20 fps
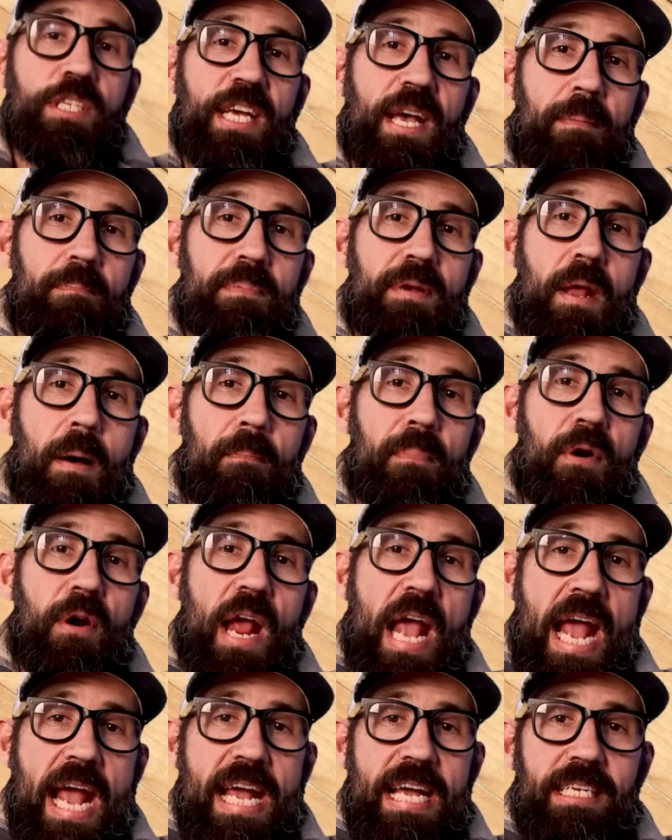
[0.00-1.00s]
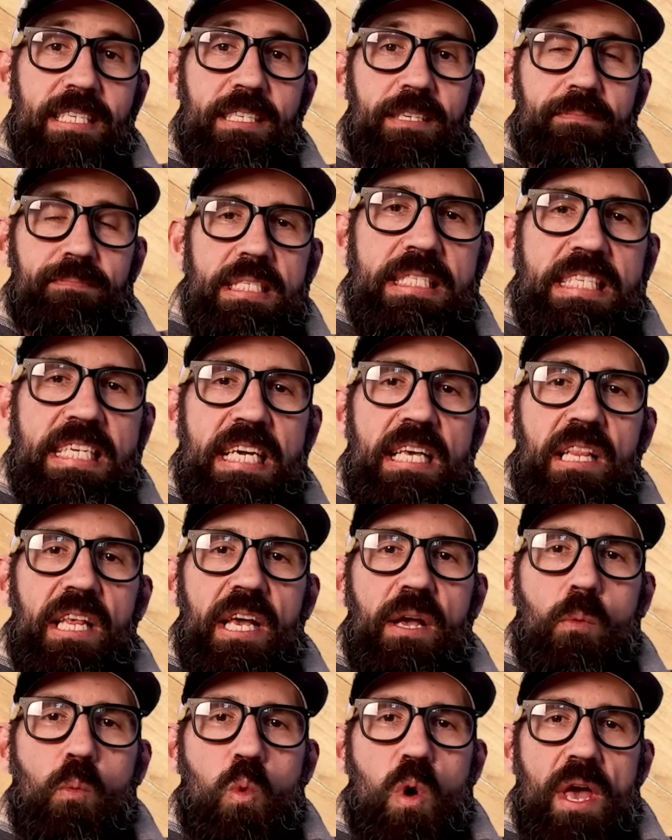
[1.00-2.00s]
tip number 8,
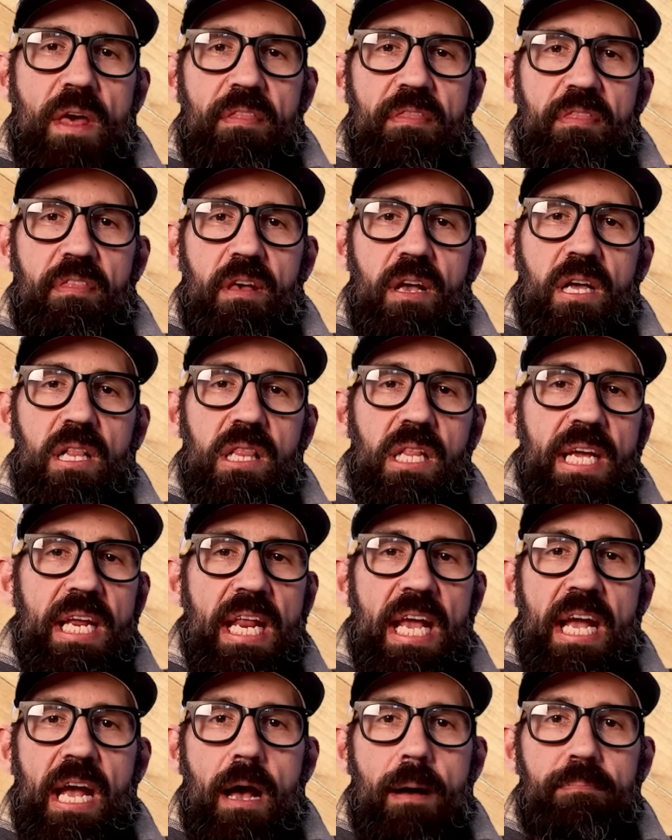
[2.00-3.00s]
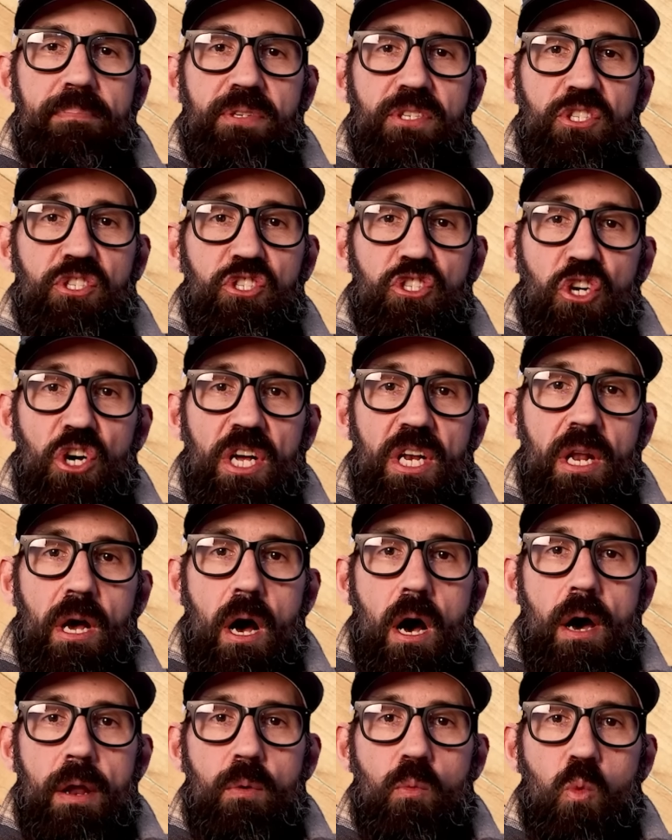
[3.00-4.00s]
dealing with cleaning up soot
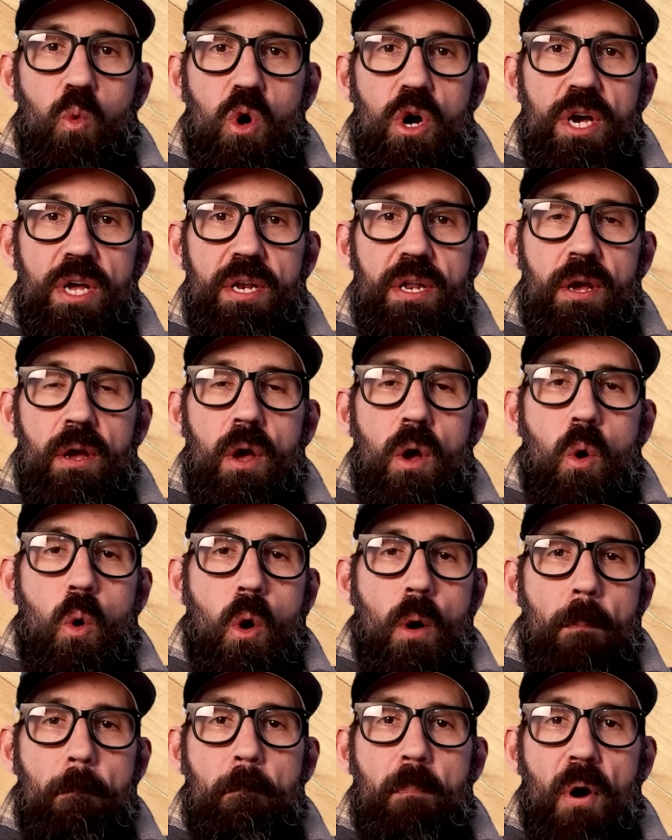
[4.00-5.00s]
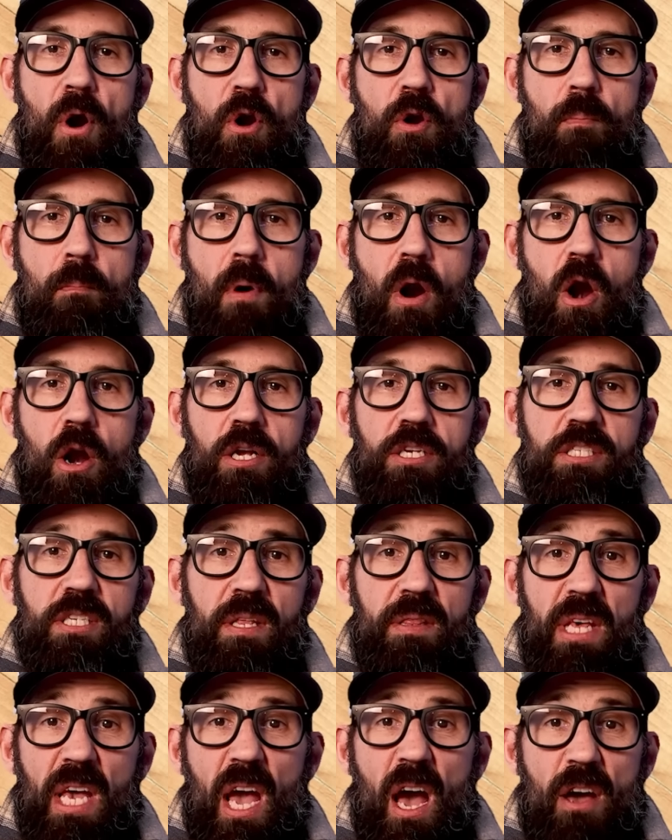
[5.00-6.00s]
on wood or burnt marks
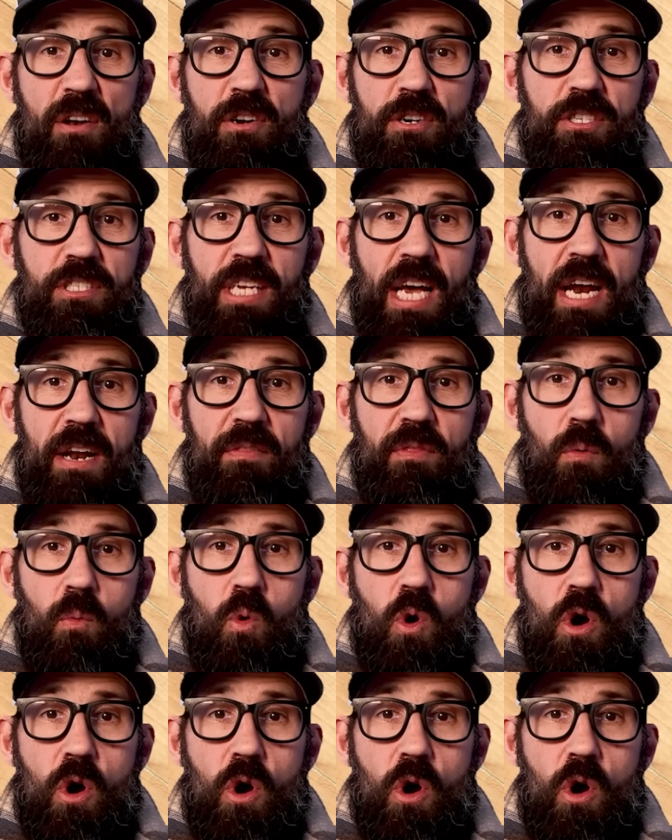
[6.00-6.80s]
on the underside of the